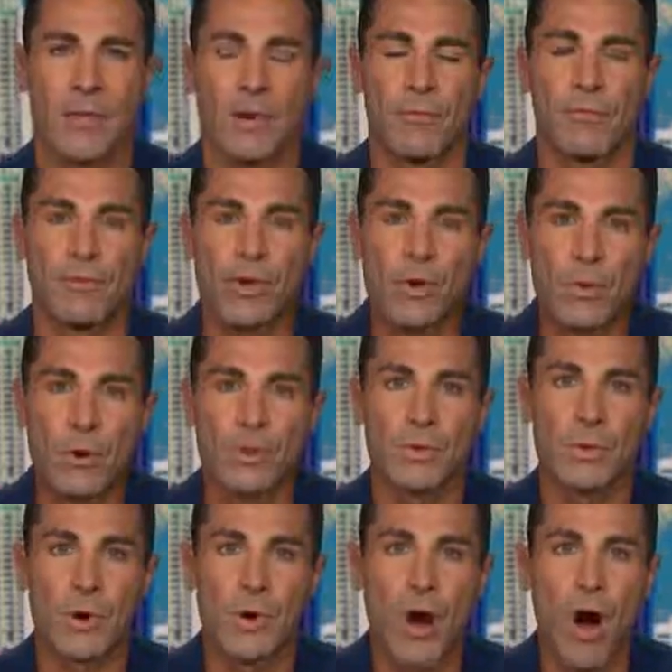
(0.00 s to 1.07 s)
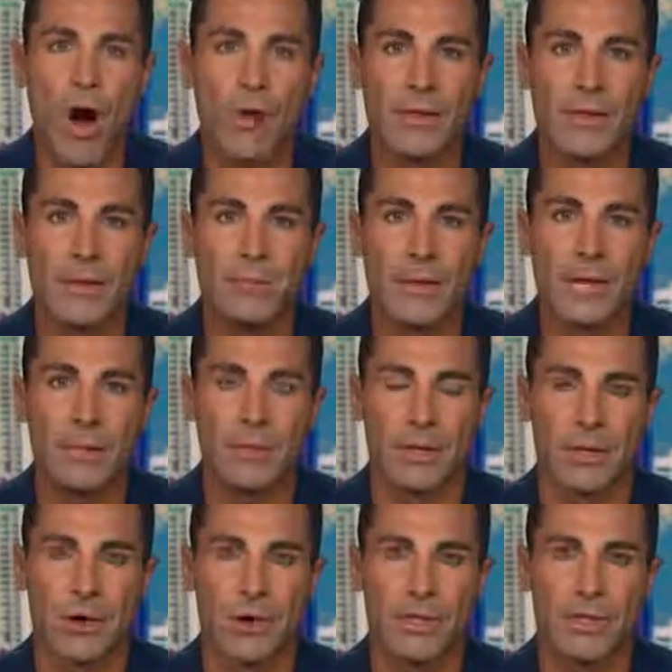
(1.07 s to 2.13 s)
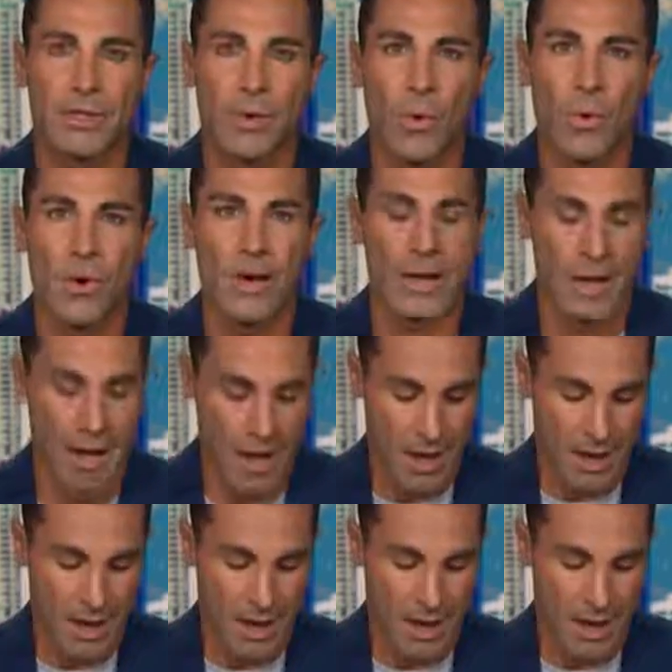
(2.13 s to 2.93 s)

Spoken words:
their viewers were calling the people in our story